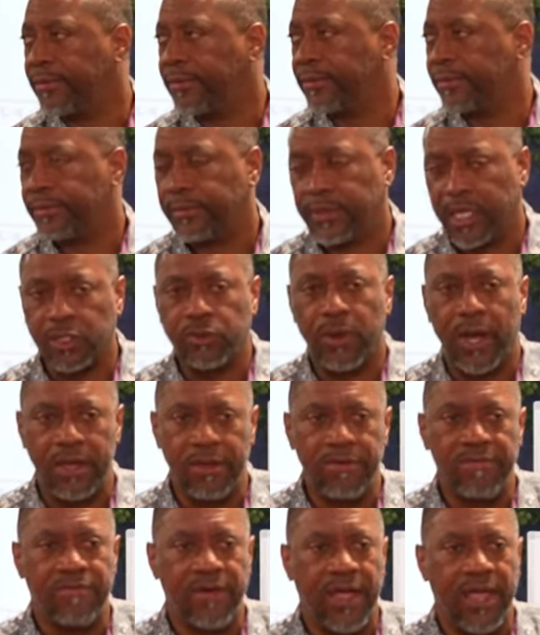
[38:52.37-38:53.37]
That's why you
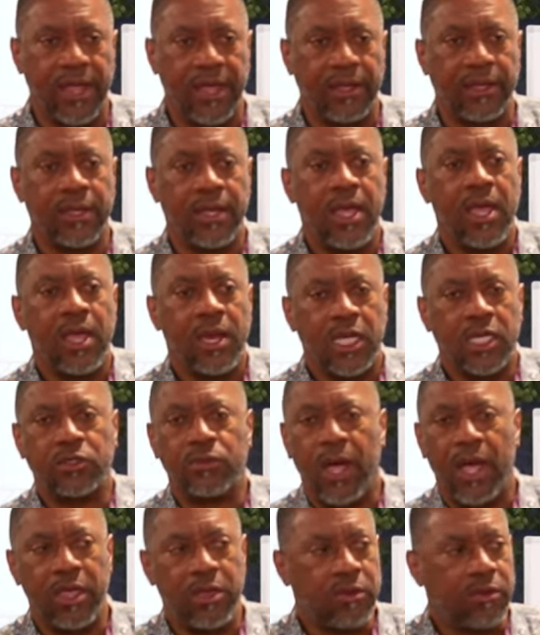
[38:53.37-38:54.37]
faint. That's why
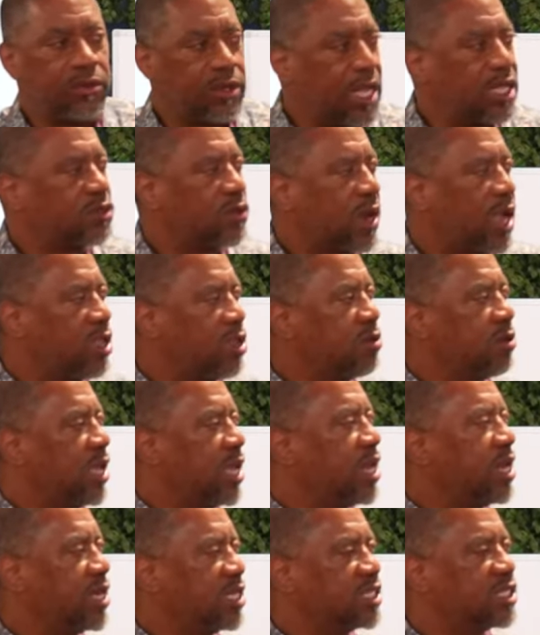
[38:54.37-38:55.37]
you. That's why you get
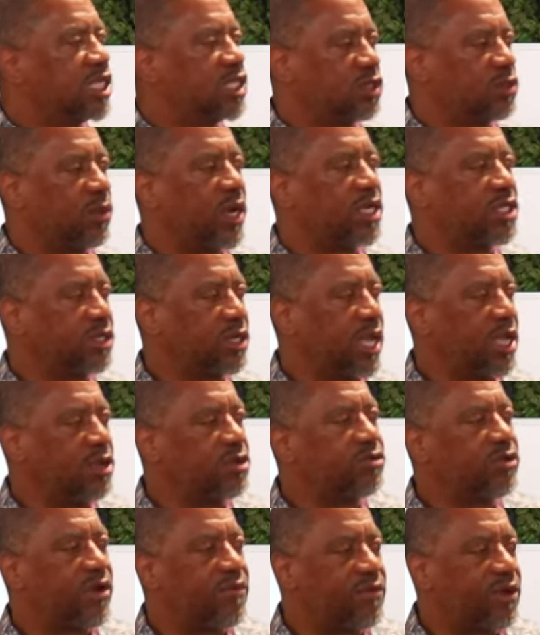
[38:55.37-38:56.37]
in the situation. You are
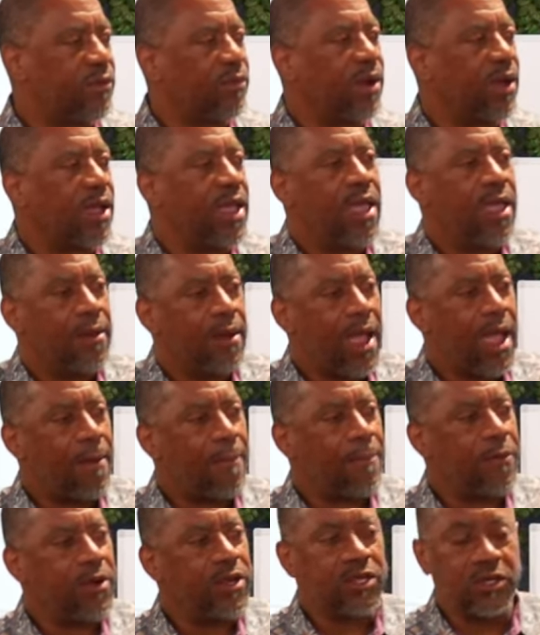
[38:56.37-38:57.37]
trying to figure what how a
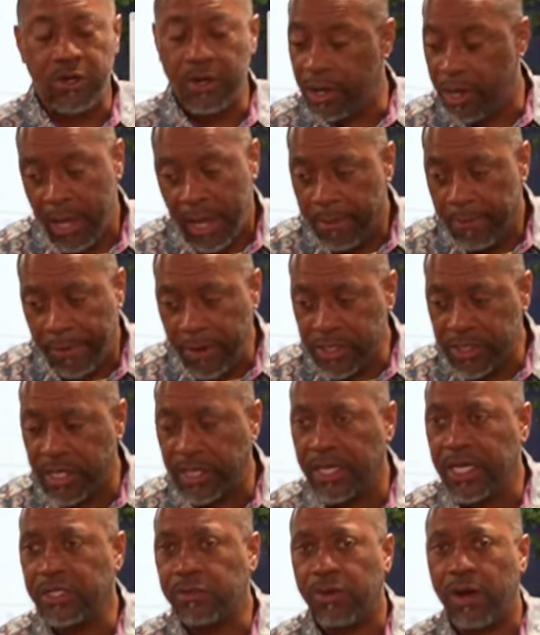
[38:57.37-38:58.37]
preacher do it. Preacher,
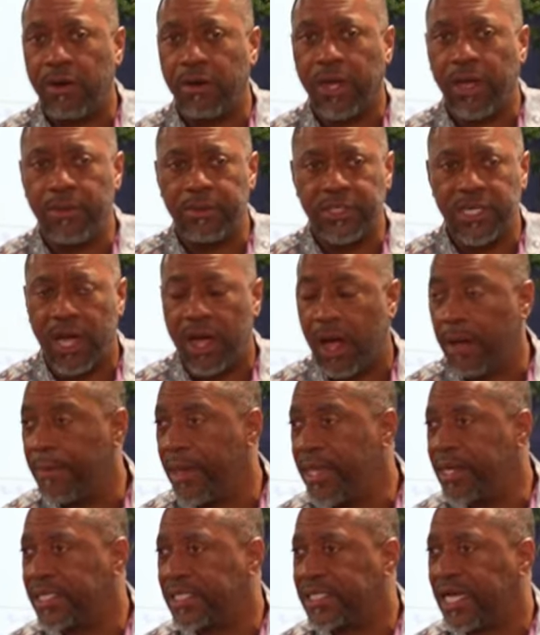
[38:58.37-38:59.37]
this one I don't get with y'all. I'm eating
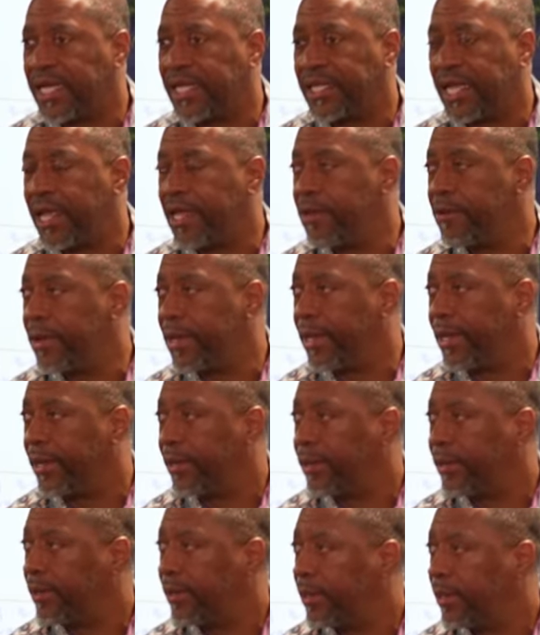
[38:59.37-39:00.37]
the same thing you eat.
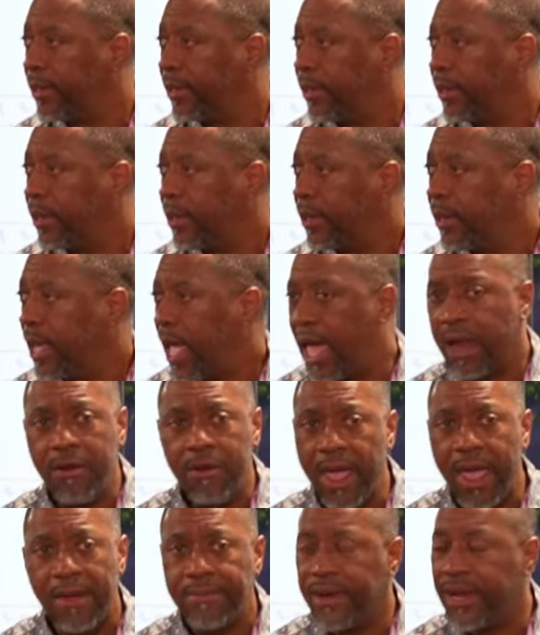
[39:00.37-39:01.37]
I don't
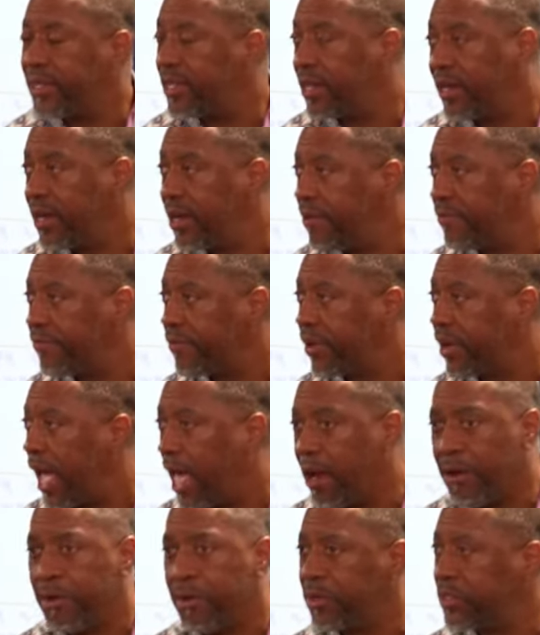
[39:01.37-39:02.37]
have nothing different. I don't
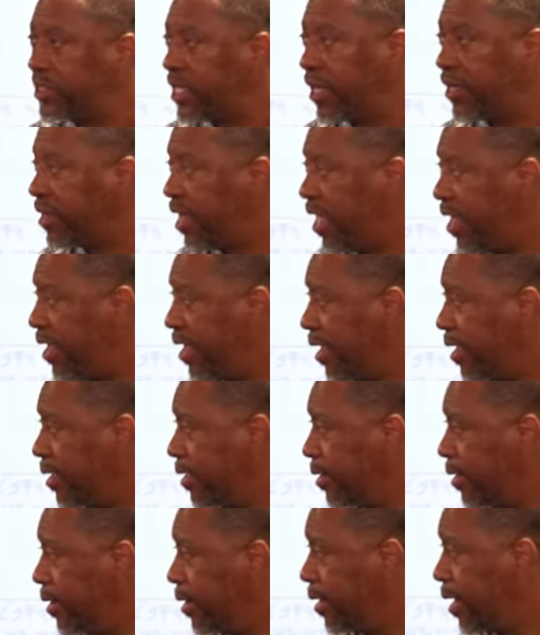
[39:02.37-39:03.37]
know what y'all thinking.
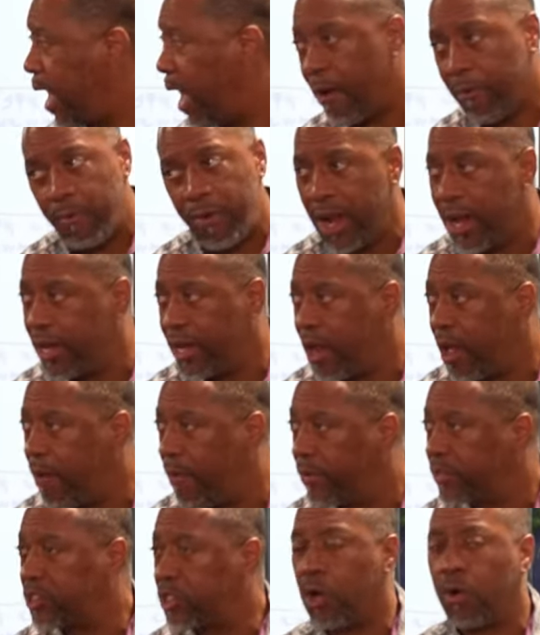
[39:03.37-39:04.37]
I really don't.
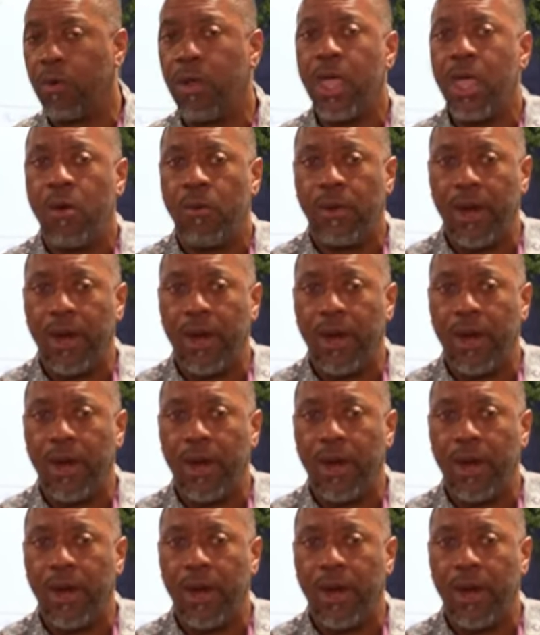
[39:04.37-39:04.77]
So when I